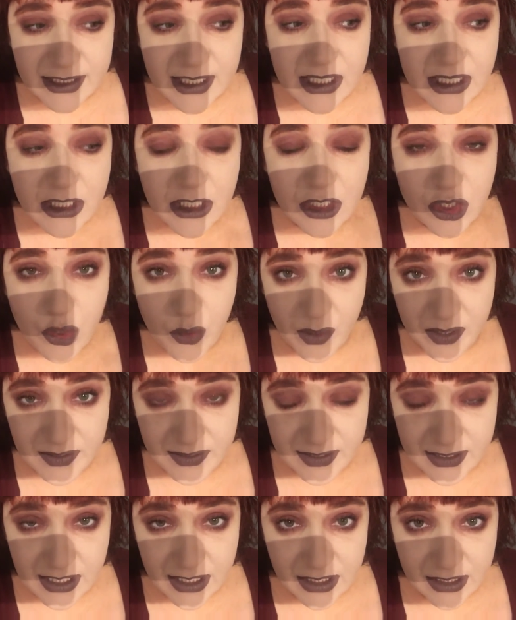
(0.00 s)
in the
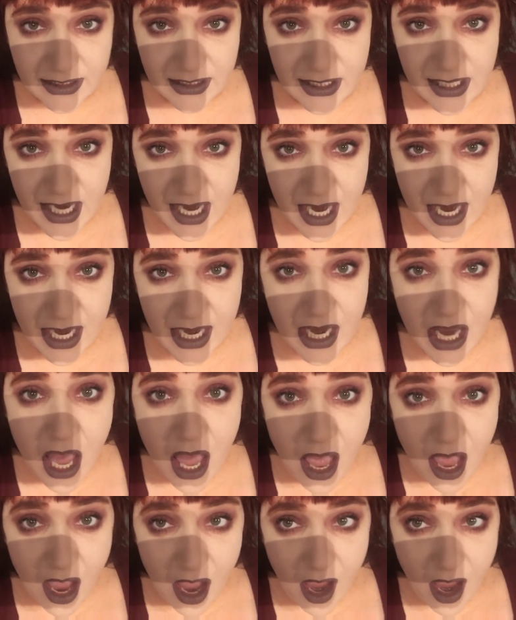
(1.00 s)
USA Today
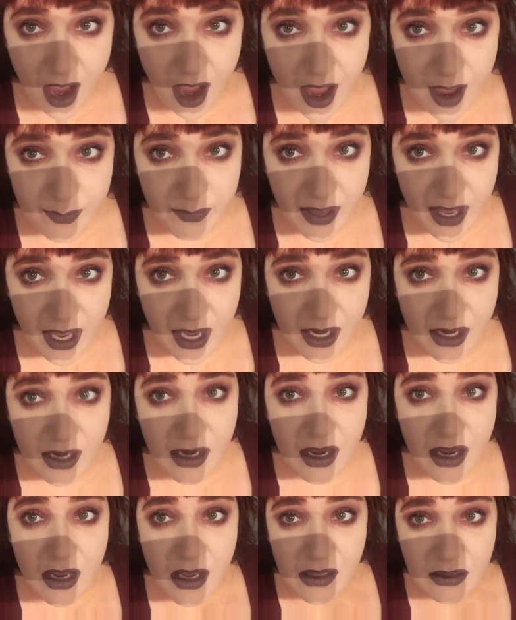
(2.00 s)
op-ed
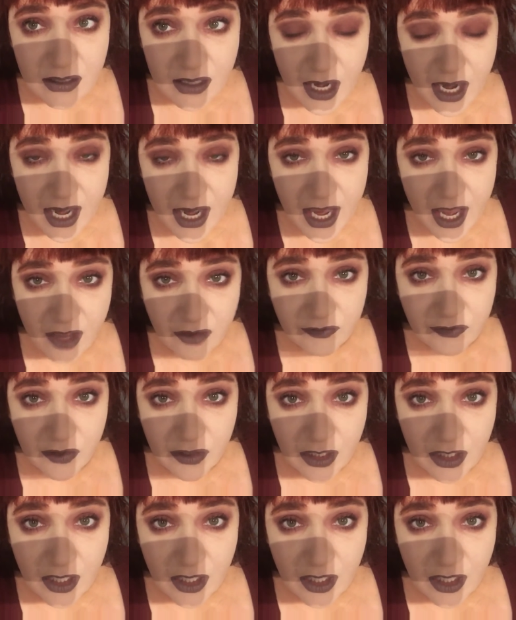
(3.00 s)
that I have,